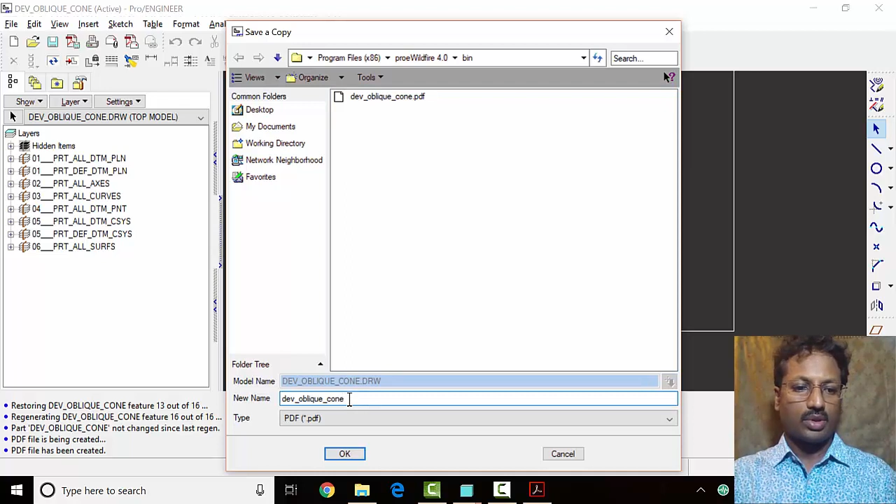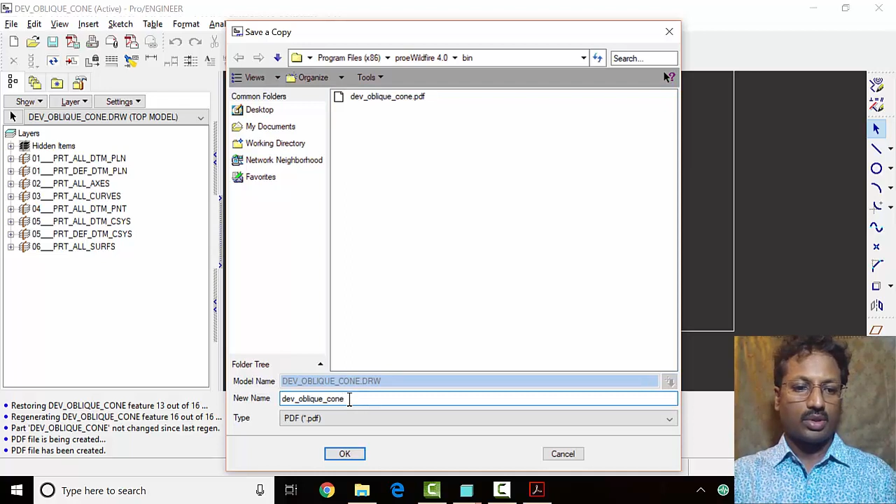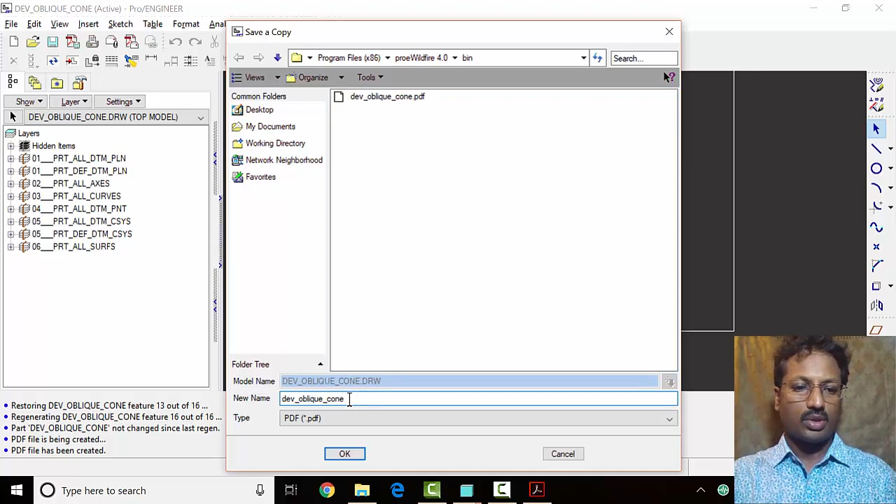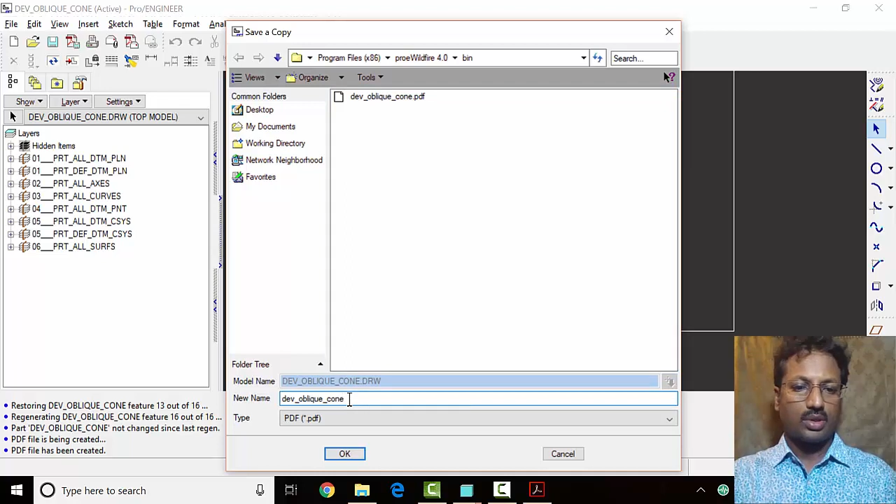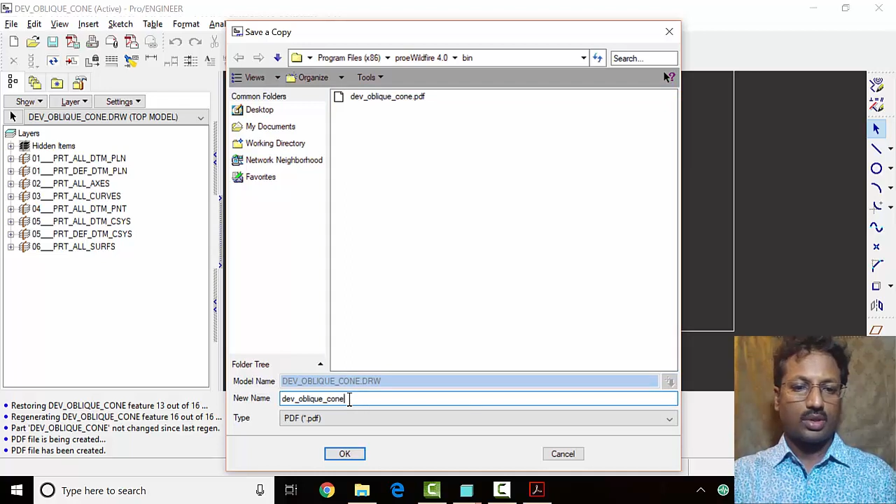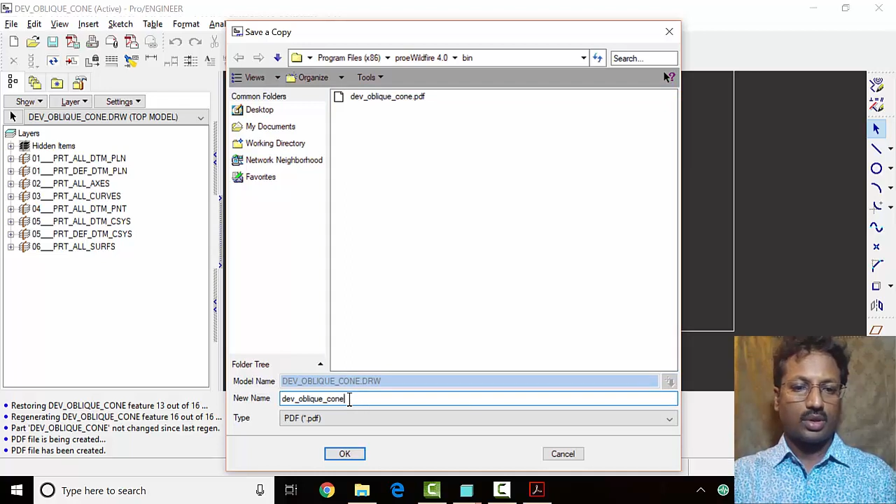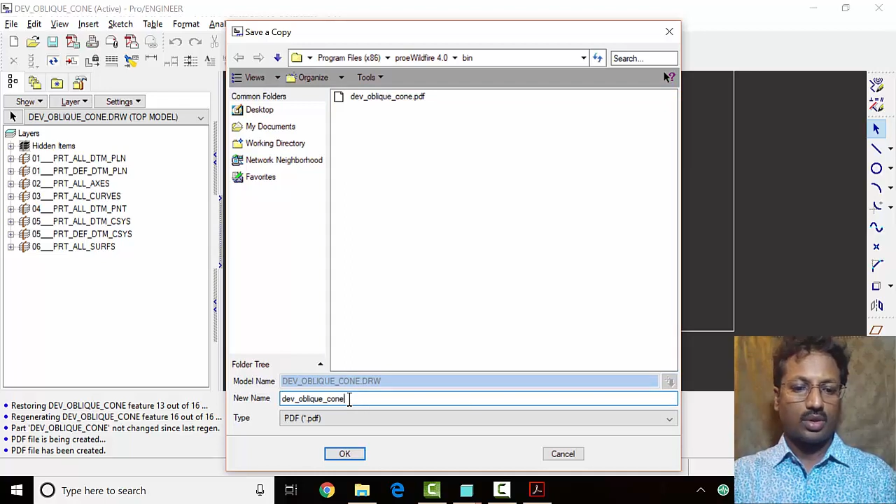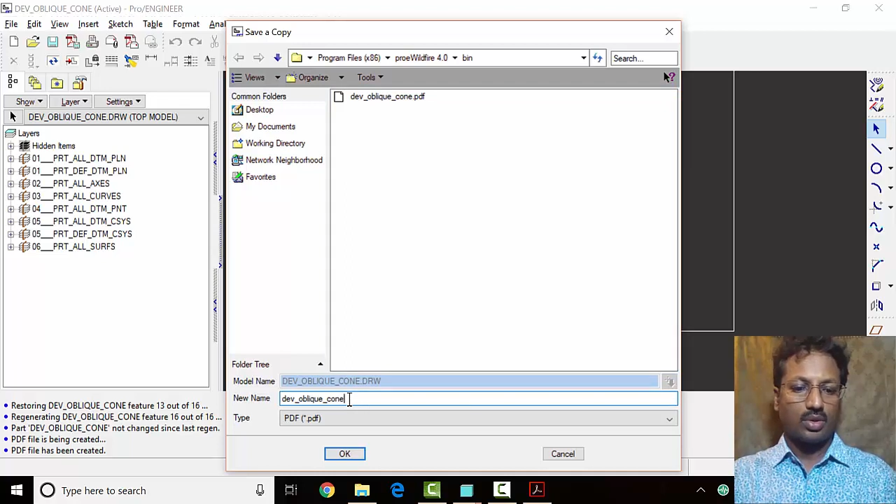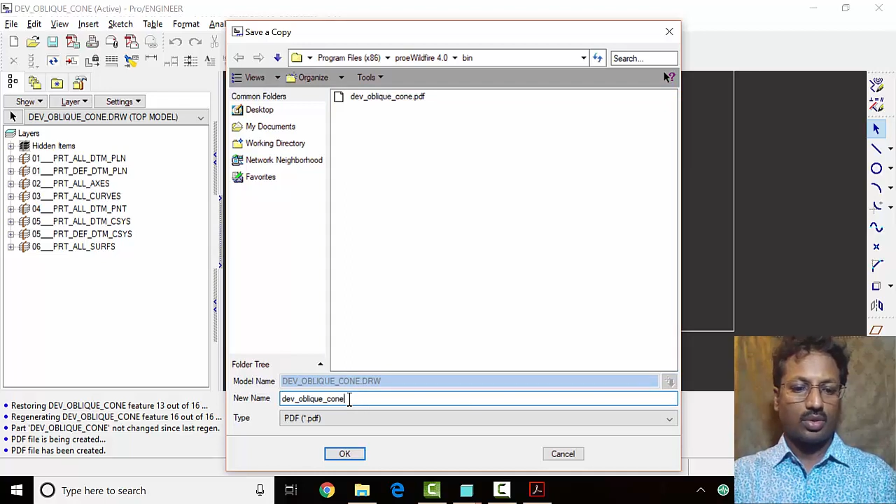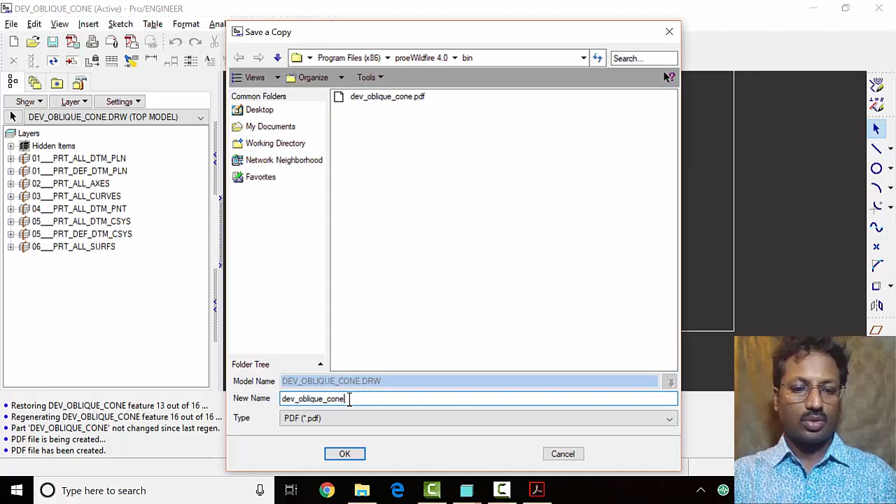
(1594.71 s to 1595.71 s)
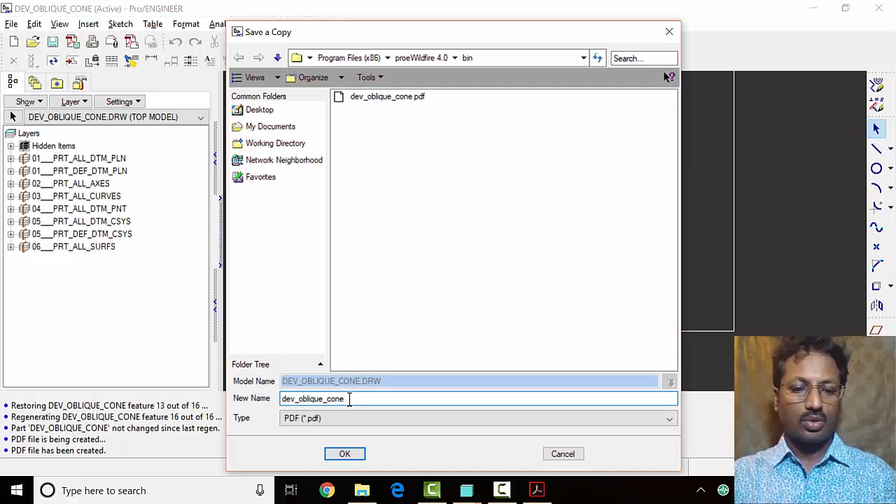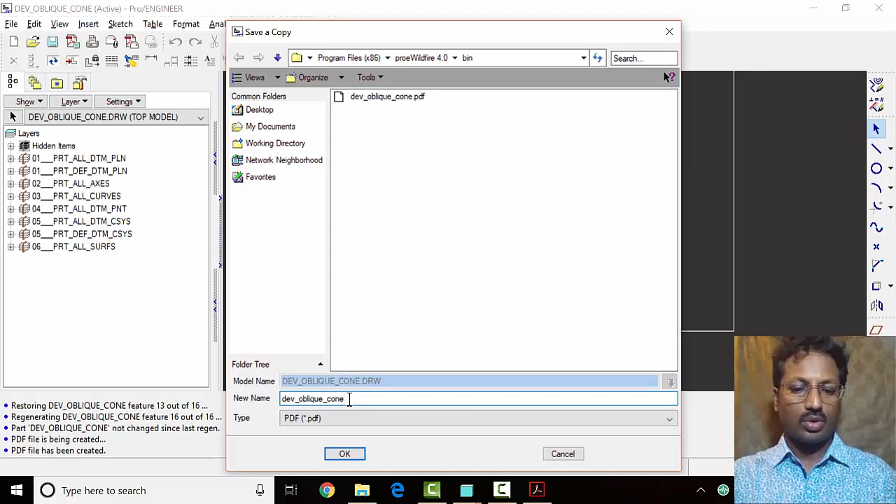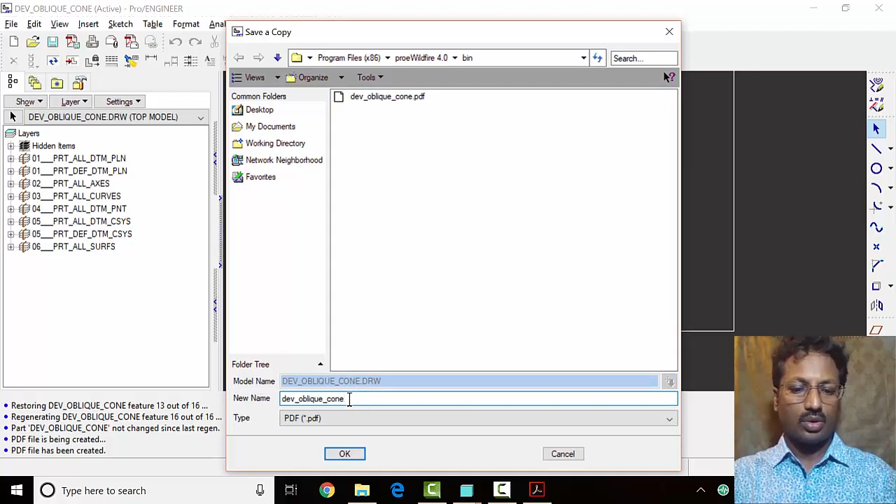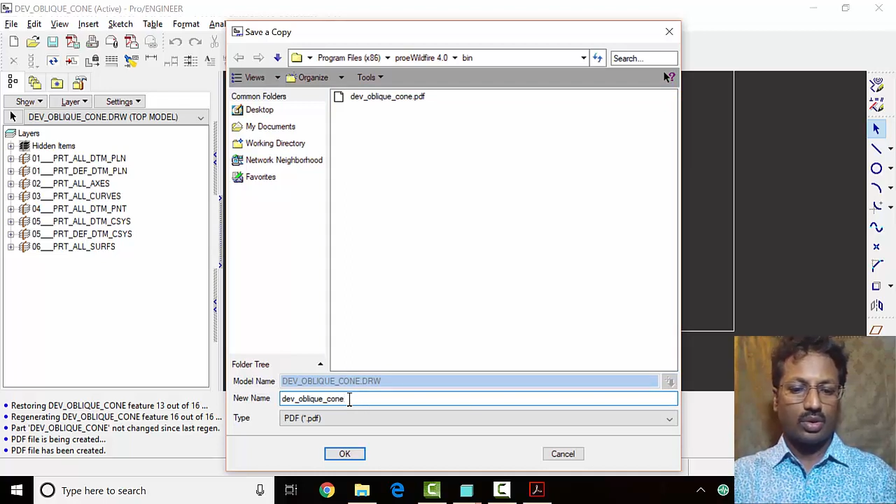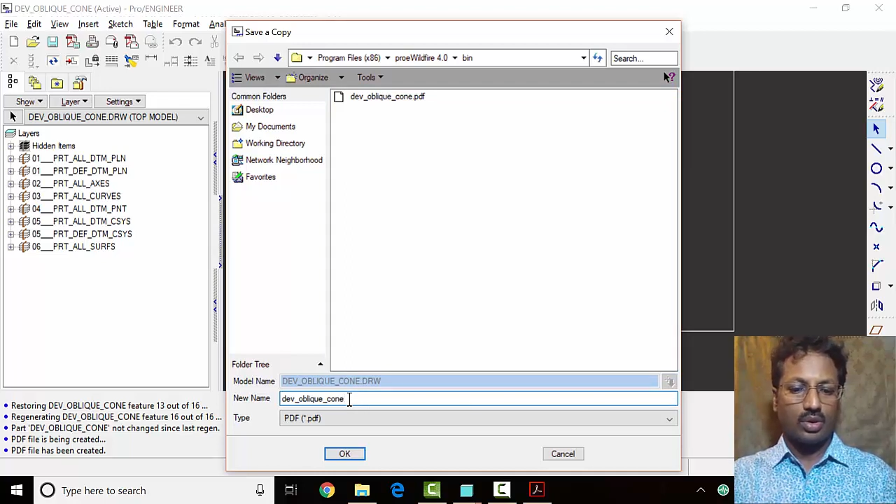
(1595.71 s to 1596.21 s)
is
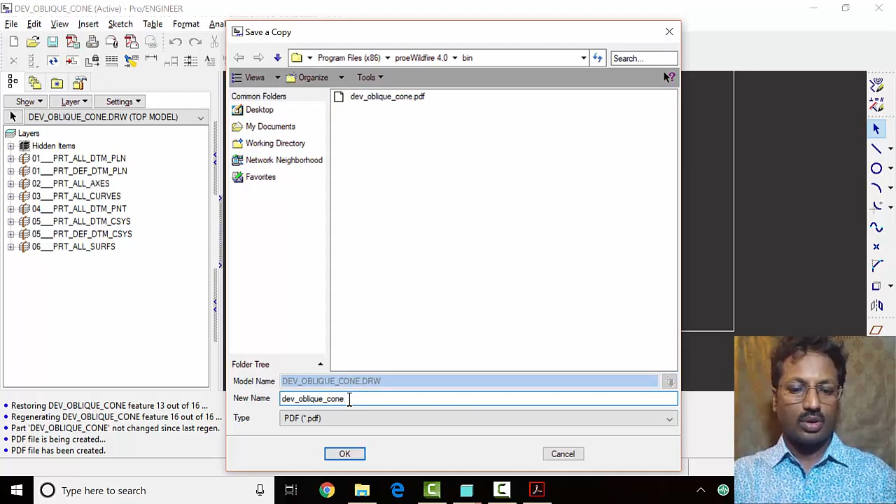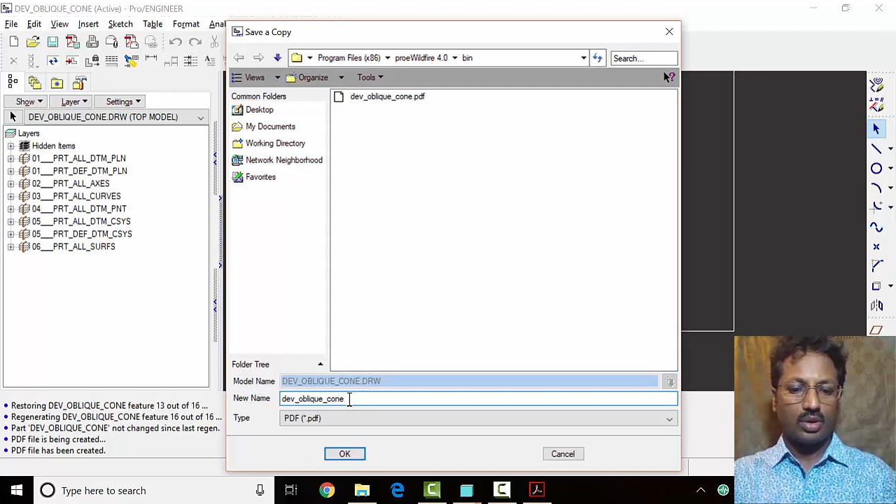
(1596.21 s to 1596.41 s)
tone